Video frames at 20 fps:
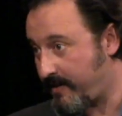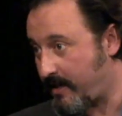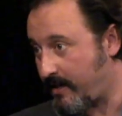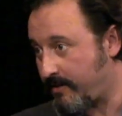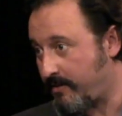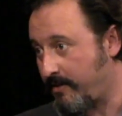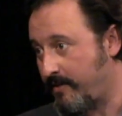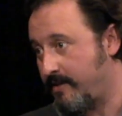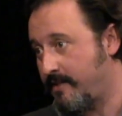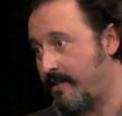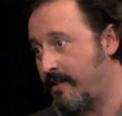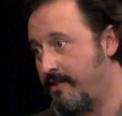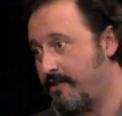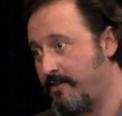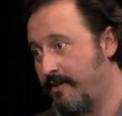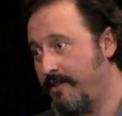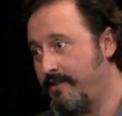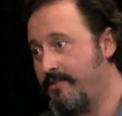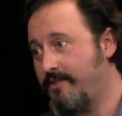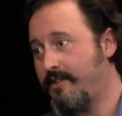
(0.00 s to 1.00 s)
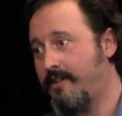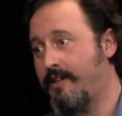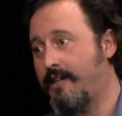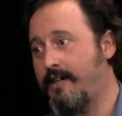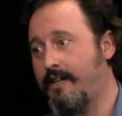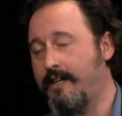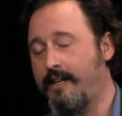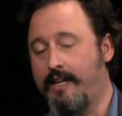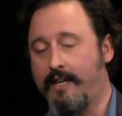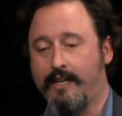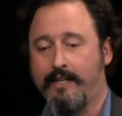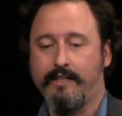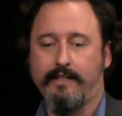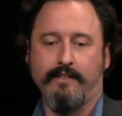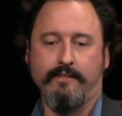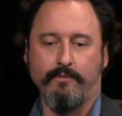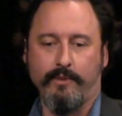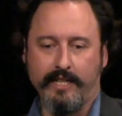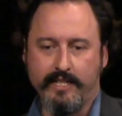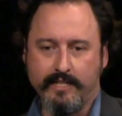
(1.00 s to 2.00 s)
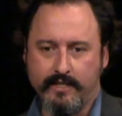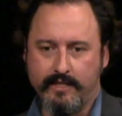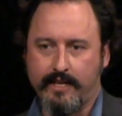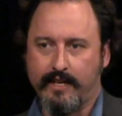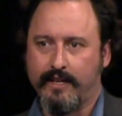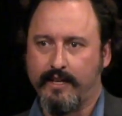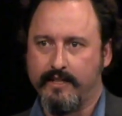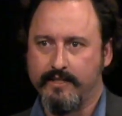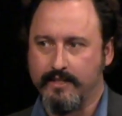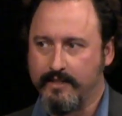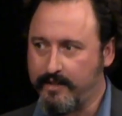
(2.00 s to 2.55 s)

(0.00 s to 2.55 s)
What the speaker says: have had through the centuries, and in recent decades,